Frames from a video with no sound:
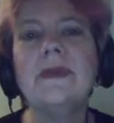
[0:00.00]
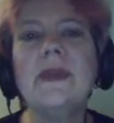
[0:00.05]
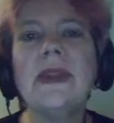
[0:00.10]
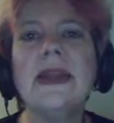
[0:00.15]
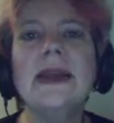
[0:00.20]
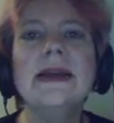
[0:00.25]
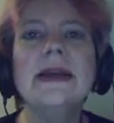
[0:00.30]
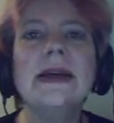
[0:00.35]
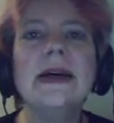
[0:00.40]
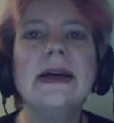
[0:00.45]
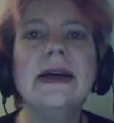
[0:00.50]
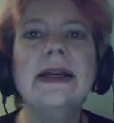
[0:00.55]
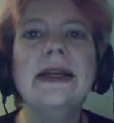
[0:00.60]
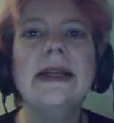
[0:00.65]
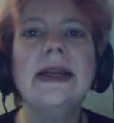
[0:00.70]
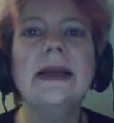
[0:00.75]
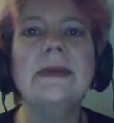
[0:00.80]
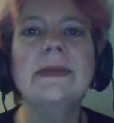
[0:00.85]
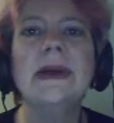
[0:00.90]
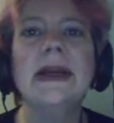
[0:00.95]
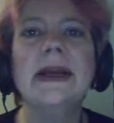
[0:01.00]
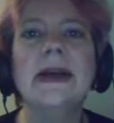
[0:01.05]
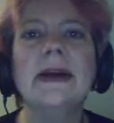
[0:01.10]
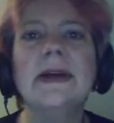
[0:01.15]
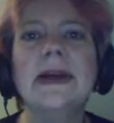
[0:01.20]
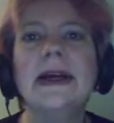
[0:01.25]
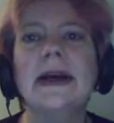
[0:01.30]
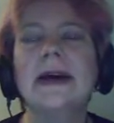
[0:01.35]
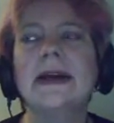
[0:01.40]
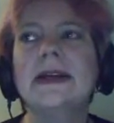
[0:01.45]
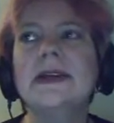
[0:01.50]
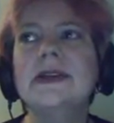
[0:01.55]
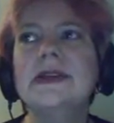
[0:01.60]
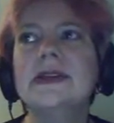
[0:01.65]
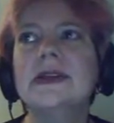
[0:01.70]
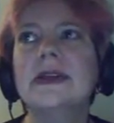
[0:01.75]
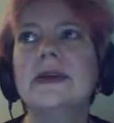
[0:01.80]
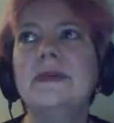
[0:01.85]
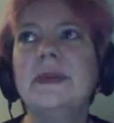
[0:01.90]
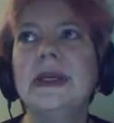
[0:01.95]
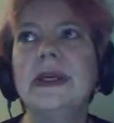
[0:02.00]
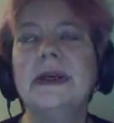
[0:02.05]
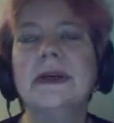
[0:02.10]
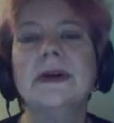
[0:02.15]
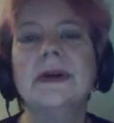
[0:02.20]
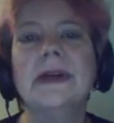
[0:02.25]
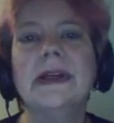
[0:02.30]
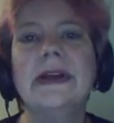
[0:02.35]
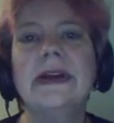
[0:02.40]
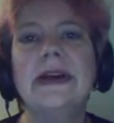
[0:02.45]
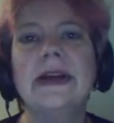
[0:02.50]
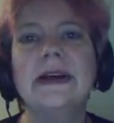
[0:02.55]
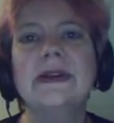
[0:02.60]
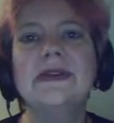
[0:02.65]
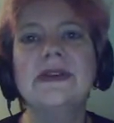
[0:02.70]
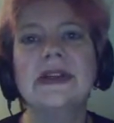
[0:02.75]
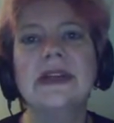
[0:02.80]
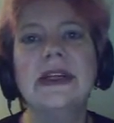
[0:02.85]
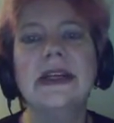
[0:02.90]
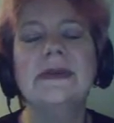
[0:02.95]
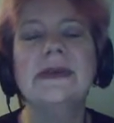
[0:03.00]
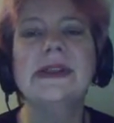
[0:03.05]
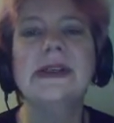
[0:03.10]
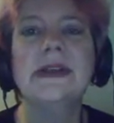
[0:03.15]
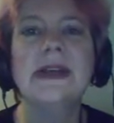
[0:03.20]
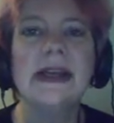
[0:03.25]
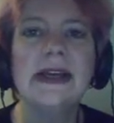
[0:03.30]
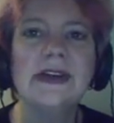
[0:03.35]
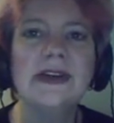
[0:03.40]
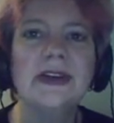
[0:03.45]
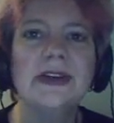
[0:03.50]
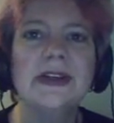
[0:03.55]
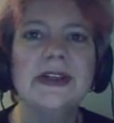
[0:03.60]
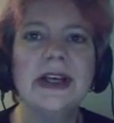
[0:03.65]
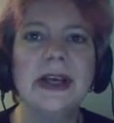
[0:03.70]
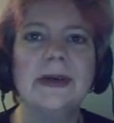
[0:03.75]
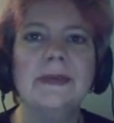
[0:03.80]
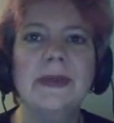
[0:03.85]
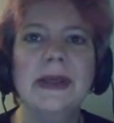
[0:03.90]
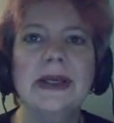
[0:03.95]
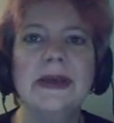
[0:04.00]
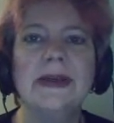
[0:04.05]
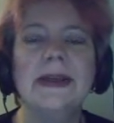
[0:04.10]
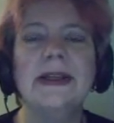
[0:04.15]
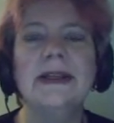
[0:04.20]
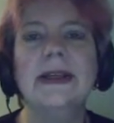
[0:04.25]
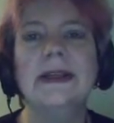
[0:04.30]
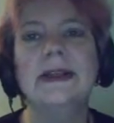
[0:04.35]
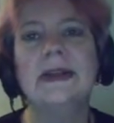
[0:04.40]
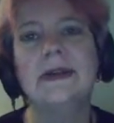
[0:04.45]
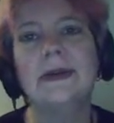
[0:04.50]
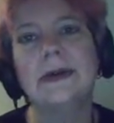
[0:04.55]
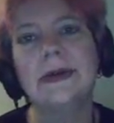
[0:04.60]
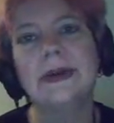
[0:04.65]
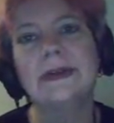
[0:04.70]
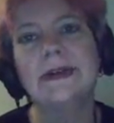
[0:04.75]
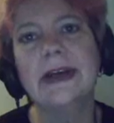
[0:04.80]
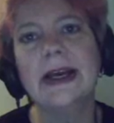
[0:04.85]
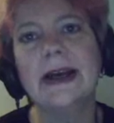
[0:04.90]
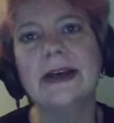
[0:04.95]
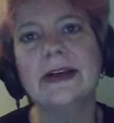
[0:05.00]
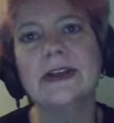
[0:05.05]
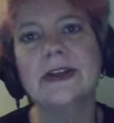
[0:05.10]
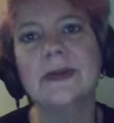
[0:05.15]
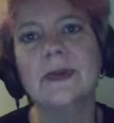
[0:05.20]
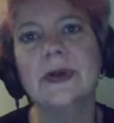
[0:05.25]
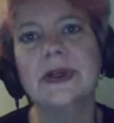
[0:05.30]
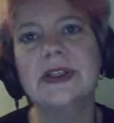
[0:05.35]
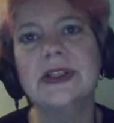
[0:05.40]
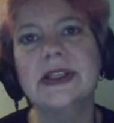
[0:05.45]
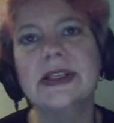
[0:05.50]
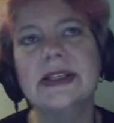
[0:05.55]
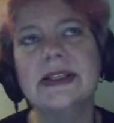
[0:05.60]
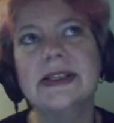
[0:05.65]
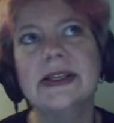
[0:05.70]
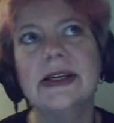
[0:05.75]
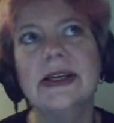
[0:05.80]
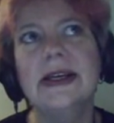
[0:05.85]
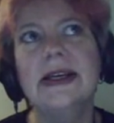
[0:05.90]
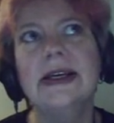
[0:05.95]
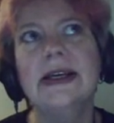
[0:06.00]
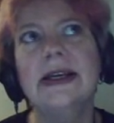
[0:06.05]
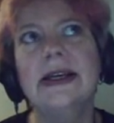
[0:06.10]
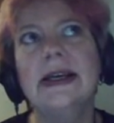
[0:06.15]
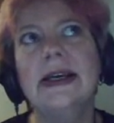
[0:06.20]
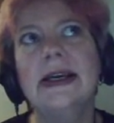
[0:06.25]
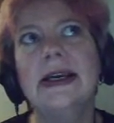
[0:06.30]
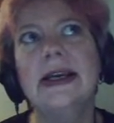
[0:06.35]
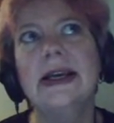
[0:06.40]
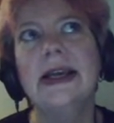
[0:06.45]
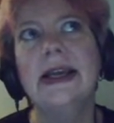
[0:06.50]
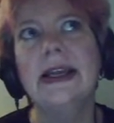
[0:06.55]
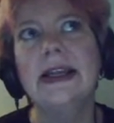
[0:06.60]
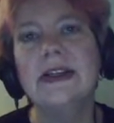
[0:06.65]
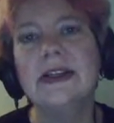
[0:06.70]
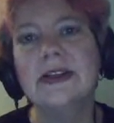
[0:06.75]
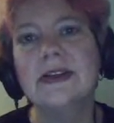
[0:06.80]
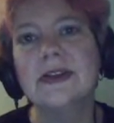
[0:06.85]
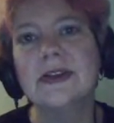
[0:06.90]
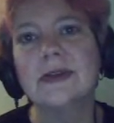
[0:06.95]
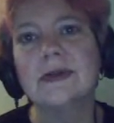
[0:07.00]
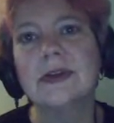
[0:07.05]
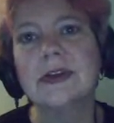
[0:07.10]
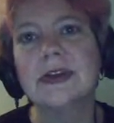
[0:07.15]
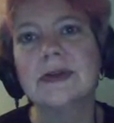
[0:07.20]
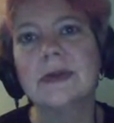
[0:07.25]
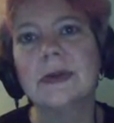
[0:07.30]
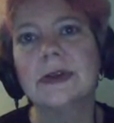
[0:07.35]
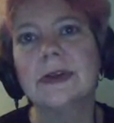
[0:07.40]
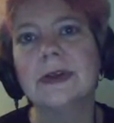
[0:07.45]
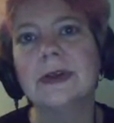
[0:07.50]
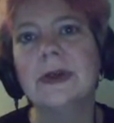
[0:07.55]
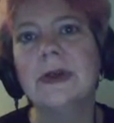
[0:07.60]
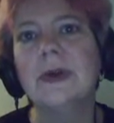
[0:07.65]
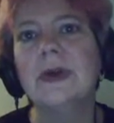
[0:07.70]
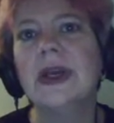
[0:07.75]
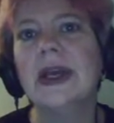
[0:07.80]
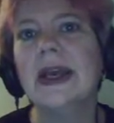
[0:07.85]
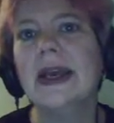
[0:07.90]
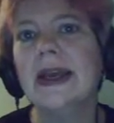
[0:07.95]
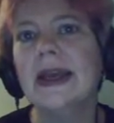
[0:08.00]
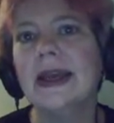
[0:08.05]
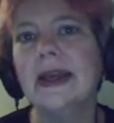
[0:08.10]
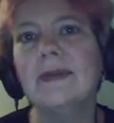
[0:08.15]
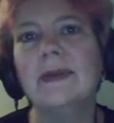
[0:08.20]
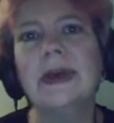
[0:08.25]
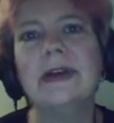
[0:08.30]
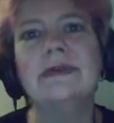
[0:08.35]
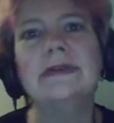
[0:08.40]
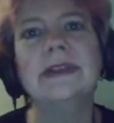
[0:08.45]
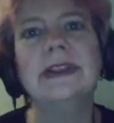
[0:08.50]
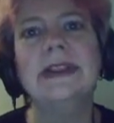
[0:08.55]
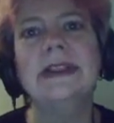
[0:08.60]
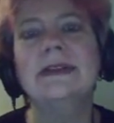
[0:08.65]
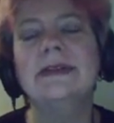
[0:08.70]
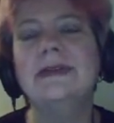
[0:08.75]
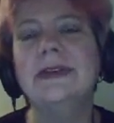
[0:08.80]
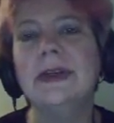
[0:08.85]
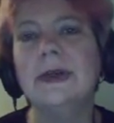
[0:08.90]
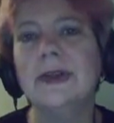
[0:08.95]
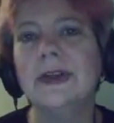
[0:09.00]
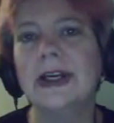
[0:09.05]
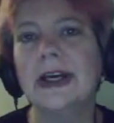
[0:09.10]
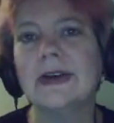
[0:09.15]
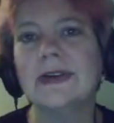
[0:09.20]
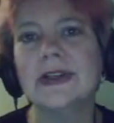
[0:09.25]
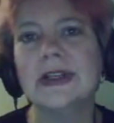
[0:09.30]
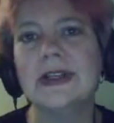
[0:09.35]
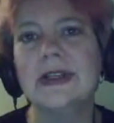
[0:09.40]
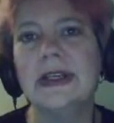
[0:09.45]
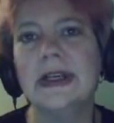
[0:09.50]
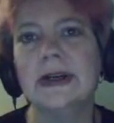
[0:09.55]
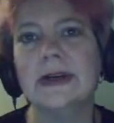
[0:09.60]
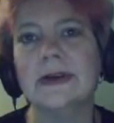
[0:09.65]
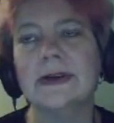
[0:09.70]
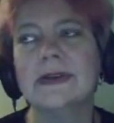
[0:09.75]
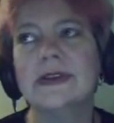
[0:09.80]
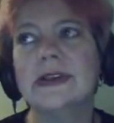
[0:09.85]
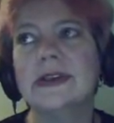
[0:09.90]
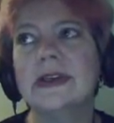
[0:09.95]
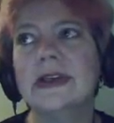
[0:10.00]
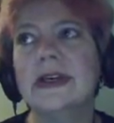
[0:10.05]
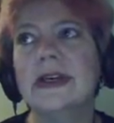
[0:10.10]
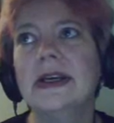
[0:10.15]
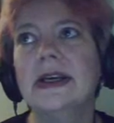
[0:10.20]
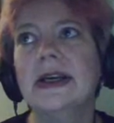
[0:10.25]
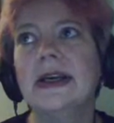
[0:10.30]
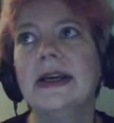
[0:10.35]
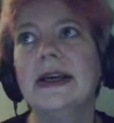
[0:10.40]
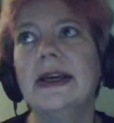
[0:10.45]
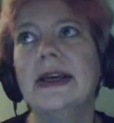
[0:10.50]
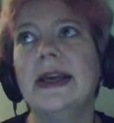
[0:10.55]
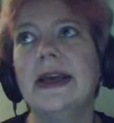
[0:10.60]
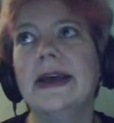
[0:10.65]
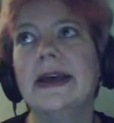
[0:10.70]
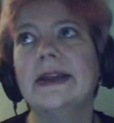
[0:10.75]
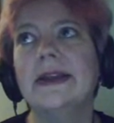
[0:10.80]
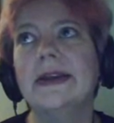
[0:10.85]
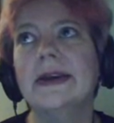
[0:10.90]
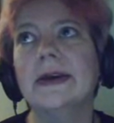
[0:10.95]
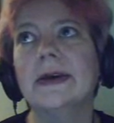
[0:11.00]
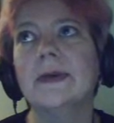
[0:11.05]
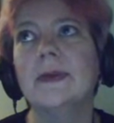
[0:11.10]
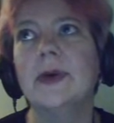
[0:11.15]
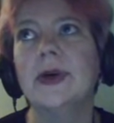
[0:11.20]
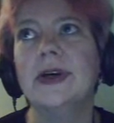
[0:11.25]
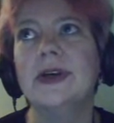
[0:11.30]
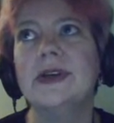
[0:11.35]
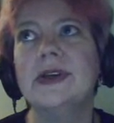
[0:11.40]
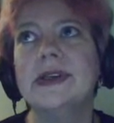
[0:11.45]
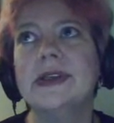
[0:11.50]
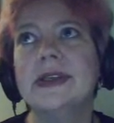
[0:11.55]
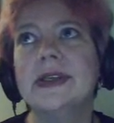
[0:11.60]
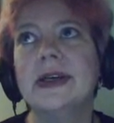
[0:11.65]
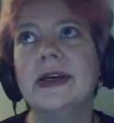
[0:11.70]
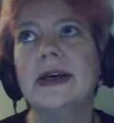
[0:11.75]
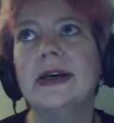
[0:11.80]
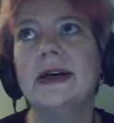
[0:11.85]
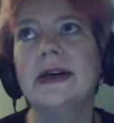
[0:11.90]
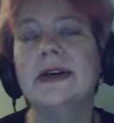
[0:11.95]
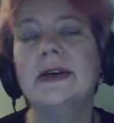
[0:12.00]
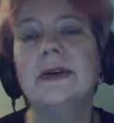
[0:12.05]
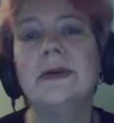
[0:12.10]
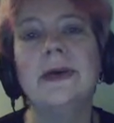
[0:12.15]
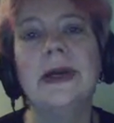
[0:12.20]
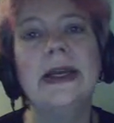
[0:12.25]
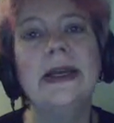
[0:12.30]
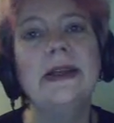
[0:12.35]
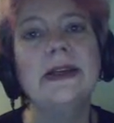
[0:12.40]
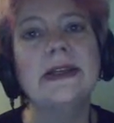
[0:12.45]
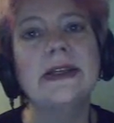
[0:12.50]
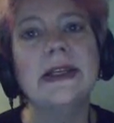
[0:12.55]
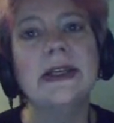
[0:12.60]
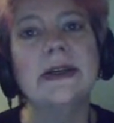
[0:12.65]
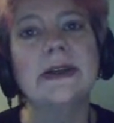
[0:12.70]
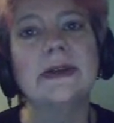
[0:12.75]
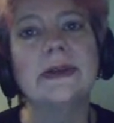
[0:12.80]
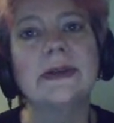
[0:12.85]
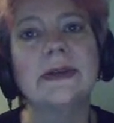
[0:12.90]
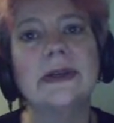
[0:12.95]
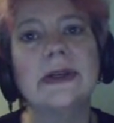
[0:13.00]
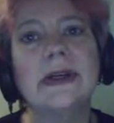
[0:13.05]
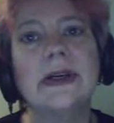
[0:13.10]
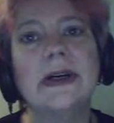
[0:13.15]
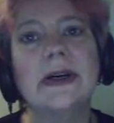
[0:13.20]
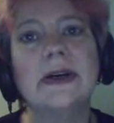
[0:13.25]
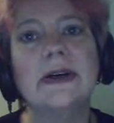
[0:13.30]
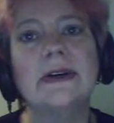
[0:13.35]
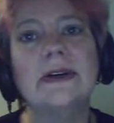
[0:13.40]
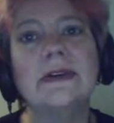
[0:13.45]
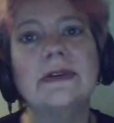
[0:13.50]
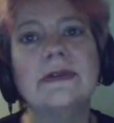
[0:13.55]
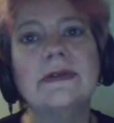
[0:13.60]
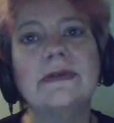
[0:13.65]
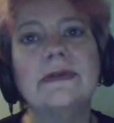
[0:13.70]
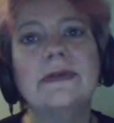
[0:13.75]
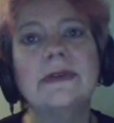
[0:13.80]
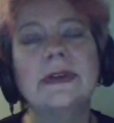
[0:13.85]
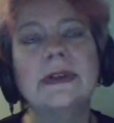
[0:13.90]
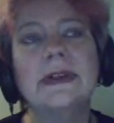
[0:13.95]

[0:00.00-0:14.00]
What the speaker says: a guy named Arianus appeared and announced that he was an ancient champion and that the Lord of Ash was this ancient sorcerer who came every few thousand years. And there was a great deal of